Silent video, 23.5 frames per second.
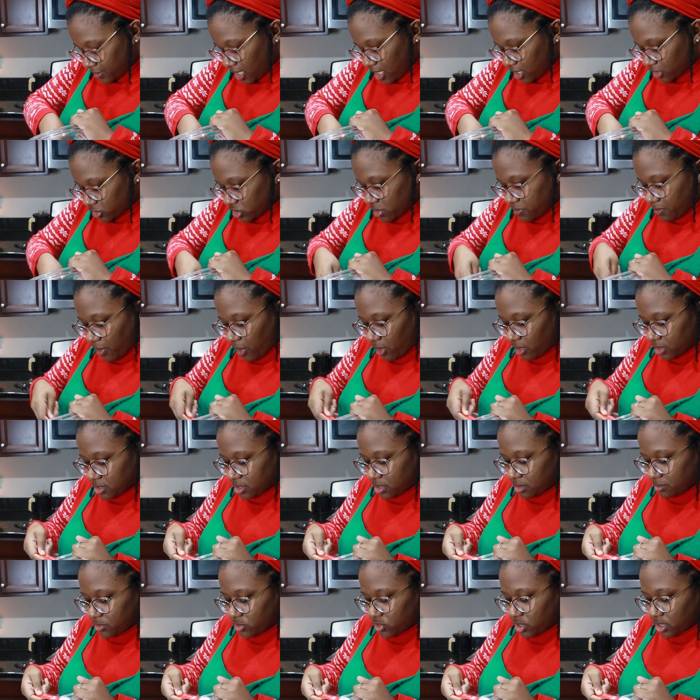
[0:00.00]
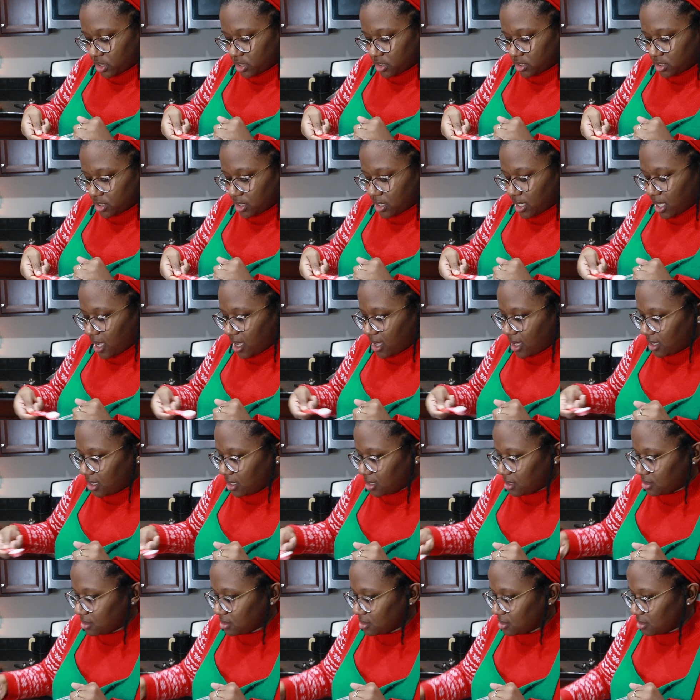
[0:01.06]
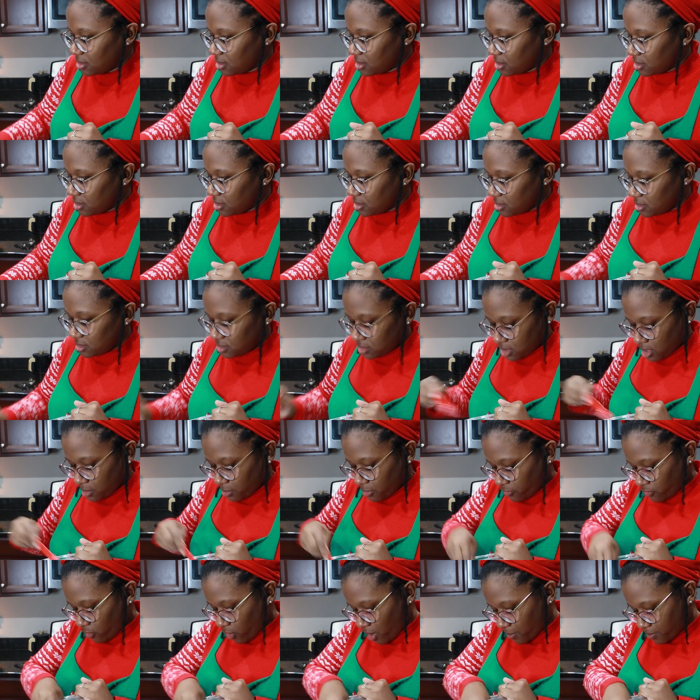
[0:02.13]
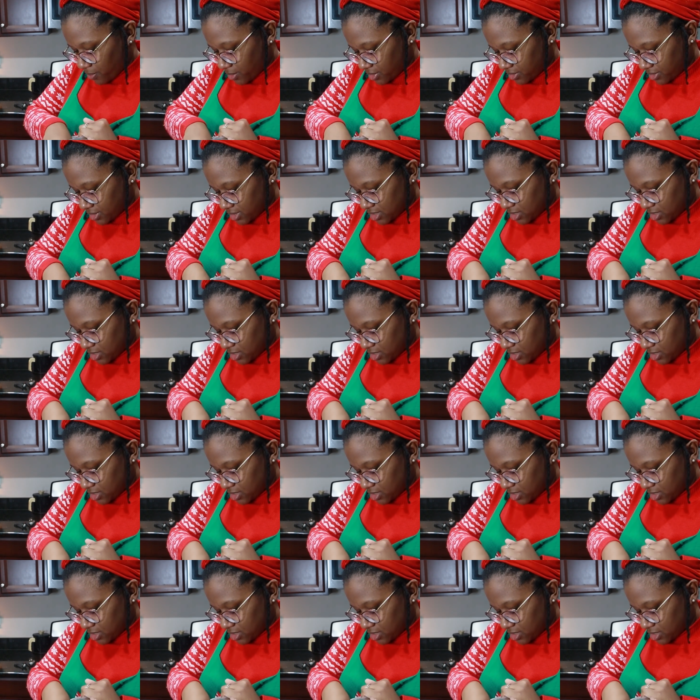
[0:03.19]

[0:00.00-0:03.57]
Actually bought some sugar today. So before I put